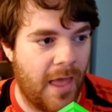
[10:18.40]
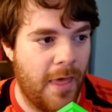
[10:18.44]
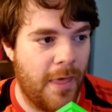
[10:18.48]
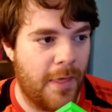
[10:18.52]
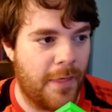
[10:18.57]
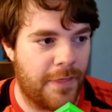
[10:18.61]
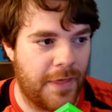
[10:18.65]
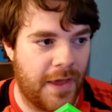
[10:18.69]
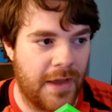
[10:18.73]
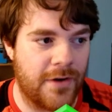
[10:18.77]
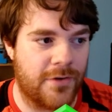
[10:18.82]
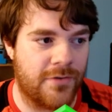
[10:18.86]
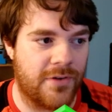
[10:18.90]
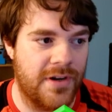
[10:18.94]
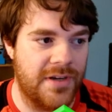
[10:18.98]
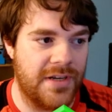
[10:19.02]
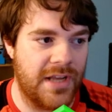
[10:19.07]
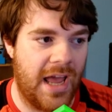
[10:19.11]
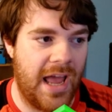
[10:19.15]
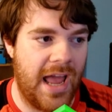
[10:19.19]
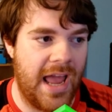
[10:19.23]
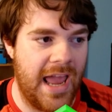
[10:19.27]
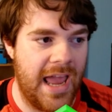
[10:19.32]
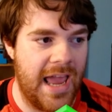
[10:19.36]

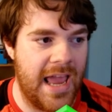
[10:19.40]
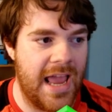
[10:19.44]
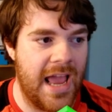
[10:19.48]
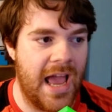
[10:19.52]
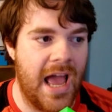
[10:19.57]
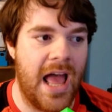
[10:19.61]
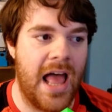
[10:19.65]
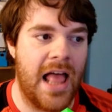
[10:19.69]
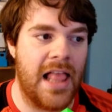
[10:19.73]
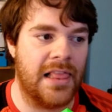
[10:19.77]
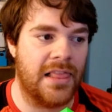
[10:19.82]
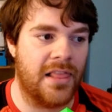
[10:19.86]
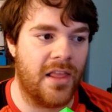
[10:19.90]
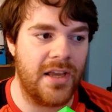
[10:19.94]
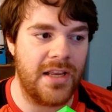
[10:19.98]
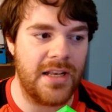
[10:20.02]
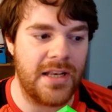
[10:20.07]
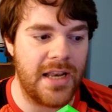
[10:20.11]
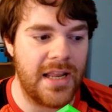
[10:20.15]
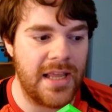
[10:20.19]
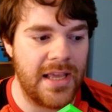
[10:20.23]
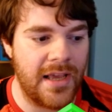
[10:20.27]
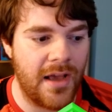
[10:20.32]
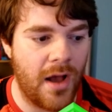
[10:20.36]
Thancred, a
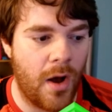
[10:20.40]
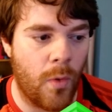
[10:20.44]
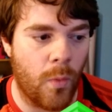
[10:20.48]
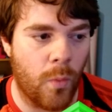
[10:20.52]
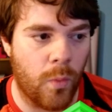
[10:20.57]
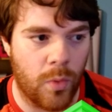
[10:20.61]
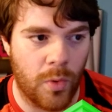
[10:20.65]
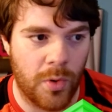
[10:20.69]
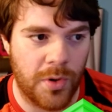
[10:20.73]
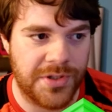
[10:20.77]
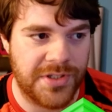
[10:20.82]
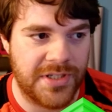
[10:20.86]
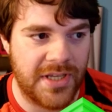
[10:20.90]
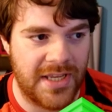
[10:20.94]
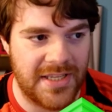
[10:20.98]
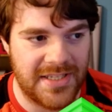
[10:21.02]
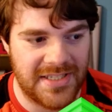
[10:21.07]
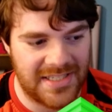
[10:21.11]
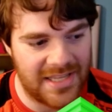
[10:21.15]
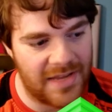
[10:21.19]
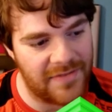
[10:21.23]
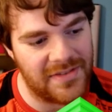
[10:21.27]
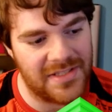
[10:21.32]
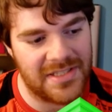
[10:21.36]
lightning, a water,
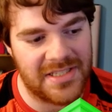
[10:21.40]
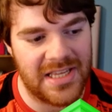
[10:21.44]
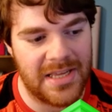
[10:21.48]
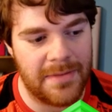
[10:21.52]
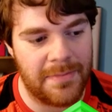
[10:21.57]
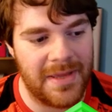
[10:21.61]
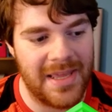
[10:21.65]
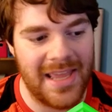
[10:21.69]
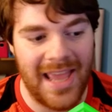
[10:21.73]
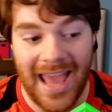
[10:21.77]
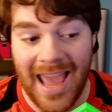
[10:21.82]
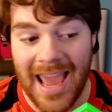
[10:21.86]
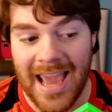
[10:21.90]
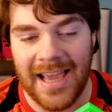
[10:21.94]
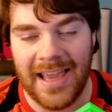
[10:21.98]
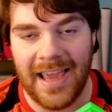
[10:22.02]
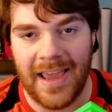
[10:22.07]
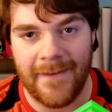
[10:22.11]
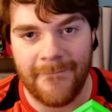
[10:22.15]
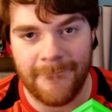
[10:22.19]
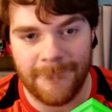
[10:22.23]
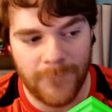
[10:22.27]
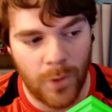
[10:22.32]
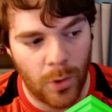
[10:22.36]
7 CP,
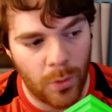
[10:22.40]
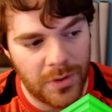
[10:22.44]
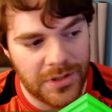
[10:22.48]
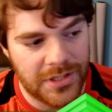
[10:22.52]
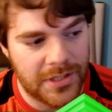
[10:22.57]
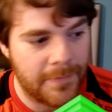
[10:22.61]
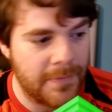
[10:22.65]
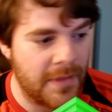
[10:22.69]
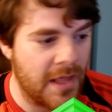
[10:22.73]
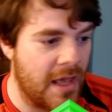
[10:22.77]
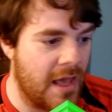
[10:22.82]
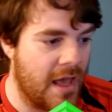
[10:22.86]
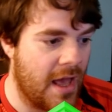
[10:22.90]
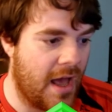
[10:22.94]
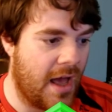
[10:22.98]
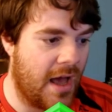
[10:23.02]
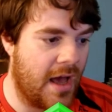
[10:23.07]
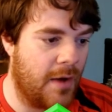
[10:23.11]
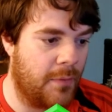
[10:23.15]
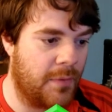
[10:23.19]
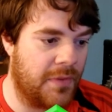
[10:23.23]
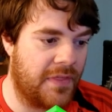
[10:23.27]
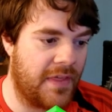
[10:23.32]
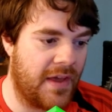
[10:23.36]
8k forward.
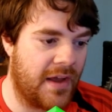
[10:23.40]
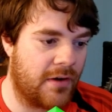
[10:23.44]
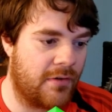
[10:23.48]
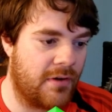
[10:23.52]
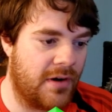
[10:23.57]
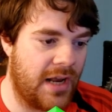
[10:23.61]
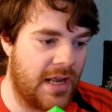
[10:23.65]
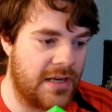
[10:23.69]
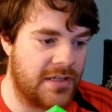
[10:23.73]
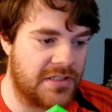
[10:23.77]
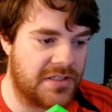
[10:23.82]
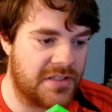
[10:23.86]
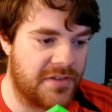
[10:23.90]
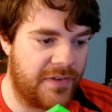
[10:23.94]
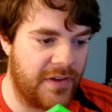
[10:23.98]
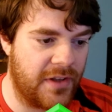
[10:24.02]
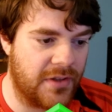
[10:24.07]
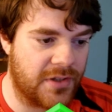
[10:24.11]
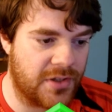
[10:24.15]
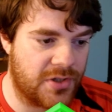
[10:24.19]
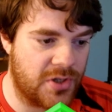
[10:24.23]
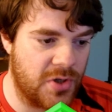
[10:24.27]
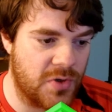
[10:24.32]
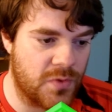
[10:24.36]
When Thancred enters the
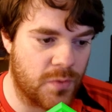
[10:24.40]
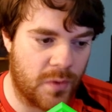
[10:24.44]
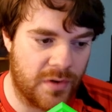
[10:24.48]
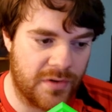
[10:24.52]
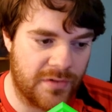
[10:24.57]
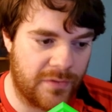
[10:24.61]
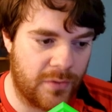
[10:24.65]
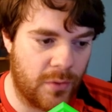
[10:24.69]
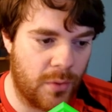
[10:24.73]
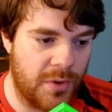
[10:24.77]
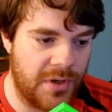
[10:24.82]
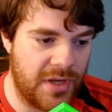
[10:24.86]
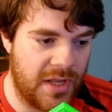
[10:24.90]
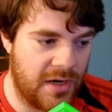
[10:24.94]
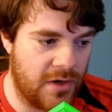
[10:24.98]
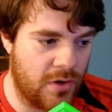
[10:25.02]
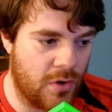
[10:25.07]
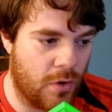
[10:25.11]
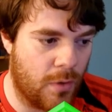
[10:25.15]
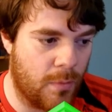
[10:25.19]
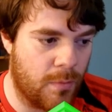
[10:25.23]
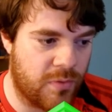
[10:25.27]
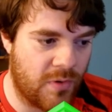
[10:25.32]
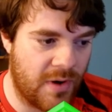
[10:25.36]
field, choose one forward in
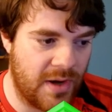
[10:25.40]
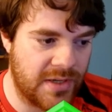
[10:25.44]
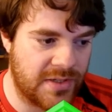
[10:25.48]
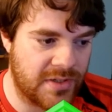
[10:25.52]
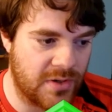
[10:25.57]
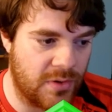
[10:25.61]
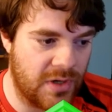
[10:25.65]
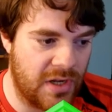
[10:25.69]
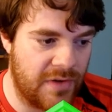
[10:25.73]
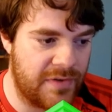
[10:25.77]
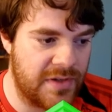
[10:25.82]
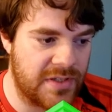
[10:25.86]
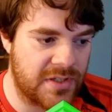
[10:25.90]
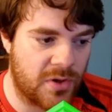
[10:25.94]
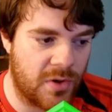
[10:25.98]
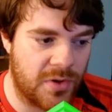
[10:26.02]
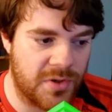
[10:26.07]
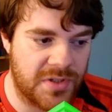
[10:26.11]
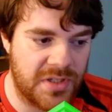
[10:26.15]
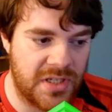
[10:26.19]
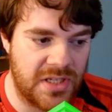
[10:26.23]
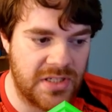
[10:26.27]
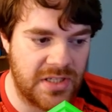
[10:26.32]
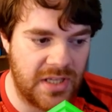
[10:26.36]
your break zone. If its
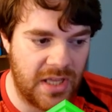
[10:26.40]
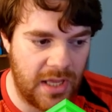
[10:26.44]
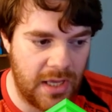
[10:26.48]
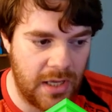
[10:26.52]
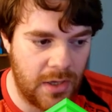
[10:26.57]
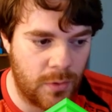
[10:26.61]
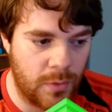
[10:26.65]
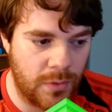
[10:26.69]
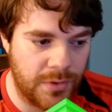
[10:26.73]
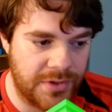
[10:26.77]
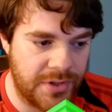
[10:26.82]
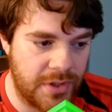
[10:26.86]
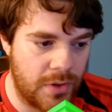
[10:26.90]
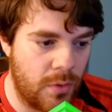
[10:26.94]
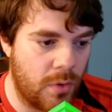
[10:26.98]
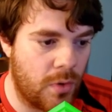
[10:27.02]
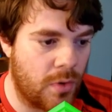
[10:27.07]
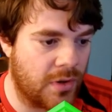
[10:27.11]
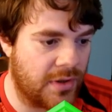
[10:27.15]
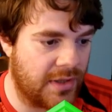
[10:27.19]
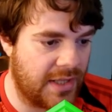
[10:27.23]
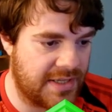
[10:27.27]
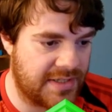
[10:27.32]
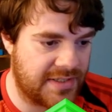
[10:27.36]
cost is equal to
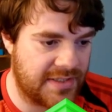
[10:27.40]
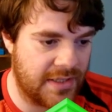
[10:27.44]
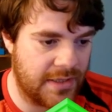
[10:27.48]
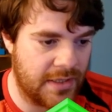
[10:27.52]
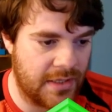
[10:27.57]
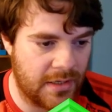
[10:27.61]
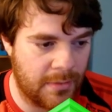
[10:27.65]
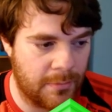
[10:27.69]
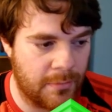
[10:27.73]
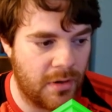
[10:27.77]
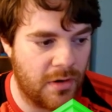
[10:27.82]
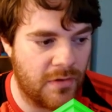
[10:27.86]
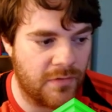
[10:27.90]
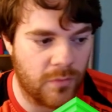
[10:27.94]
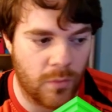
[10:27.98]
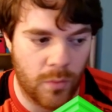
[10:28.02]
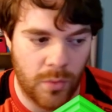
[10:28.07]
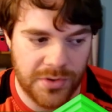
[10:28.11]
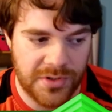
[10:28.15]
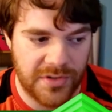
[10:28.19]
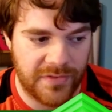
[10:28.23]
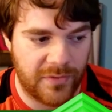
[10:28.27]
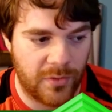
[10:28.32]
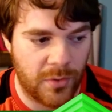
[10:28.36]
or less than the number of
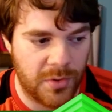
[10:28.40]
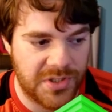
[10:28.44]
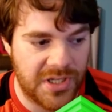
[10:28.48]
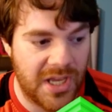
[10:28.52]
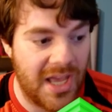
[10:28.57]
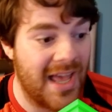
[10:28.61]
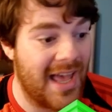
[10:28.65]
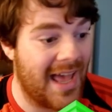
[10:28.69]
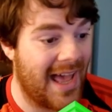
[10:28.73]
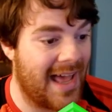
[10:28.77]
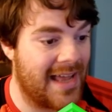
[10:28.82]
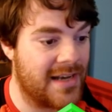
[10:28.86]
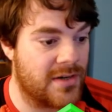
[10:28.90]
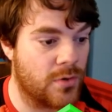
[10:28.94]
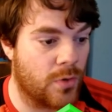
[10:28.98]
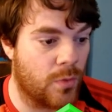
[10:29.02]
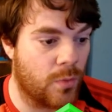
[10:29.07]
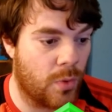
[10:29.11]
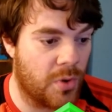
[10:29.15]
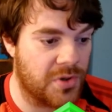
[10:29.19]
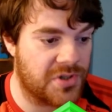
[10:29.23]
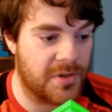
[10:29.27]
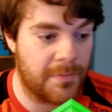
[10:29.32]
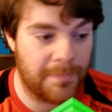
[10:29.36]
water forwards and or
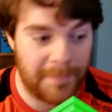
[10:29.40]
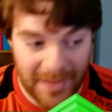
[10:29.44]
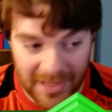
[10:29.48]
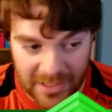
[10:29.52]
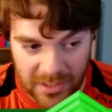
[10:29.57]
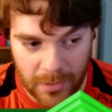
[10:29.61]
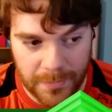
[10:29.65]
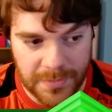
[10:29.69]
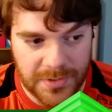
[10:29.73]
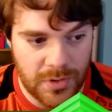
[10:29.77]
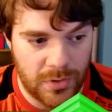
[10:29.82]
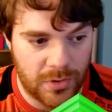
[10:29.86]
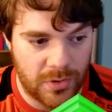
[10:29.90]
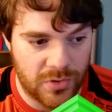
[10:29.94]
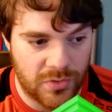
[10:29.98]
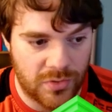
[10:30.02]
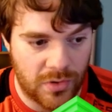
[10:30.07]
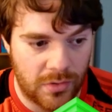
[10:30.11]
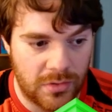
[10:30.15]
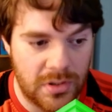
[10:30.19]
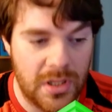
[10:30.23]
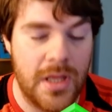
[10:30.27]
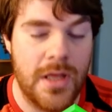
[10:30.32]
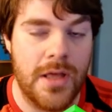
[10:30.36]
water backups you
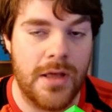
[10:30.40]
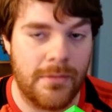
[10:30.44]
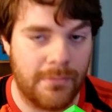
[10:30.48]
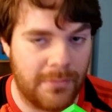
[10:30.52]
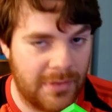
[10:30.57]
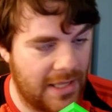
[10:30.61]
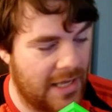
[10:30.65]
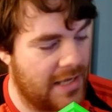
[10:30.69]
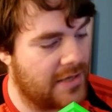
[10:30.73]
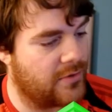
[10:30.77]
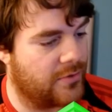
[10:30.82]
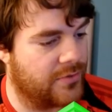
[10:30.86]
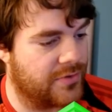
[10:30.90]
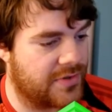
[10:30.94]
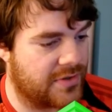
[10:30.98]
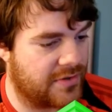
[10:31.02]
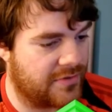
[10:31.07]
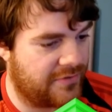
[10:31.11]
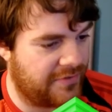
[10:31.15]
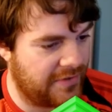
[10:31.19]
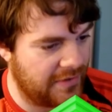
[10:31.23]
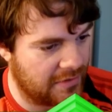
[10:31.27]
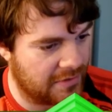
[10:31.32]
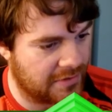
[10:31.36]
control, play it onto the
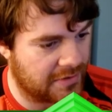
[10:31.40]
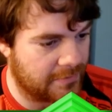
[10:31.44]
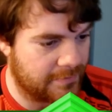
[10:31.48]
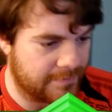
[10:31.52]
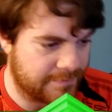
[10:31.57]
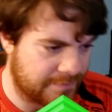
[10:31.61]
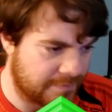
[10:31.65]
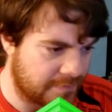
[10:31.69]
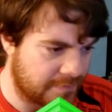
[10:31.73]
field.